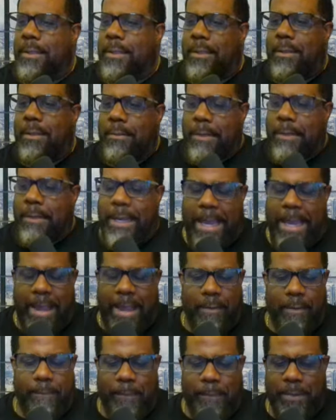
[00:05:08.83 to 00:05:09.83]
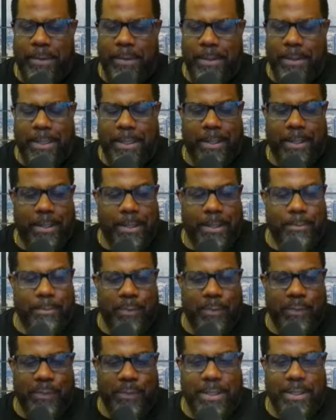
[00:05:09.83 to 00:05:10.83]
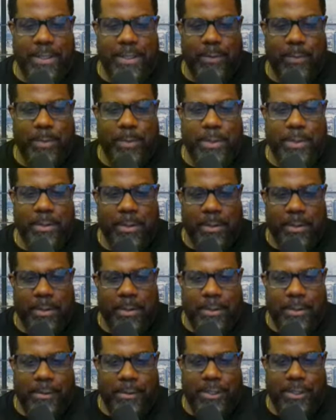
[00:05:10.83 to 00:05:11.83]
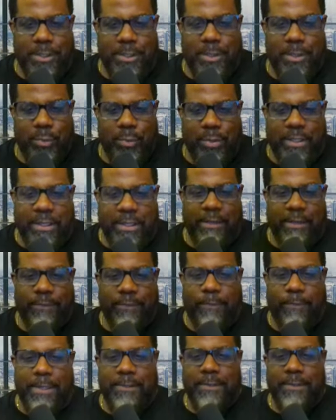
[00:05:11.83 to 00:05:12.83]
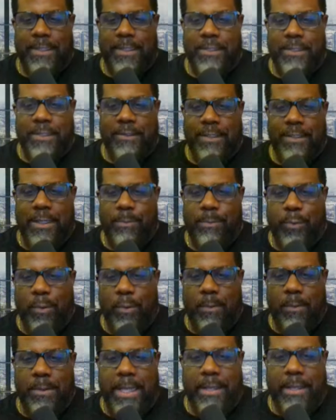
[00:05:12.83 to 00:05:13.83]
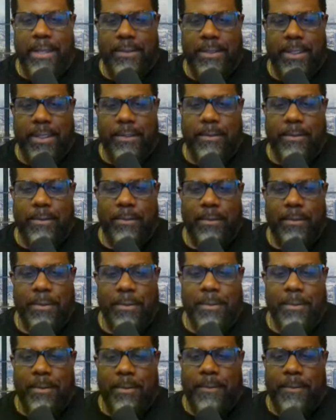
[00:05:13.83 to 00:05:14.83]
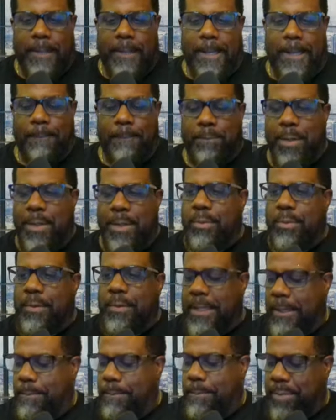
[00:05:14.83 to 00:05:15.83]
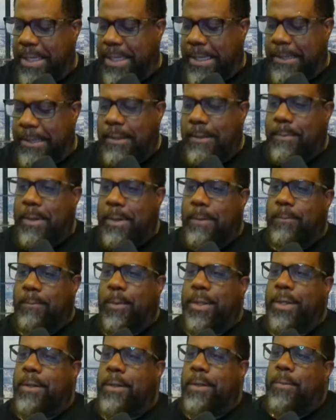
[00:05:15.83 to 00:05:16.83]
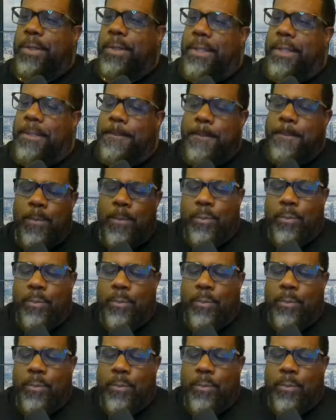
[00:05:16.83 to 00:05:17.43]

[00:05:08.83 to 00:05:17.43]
Uh, like Alpha and what was the other one? These new catchphrases they just keep throwing out there. and people keep picking up and running with it.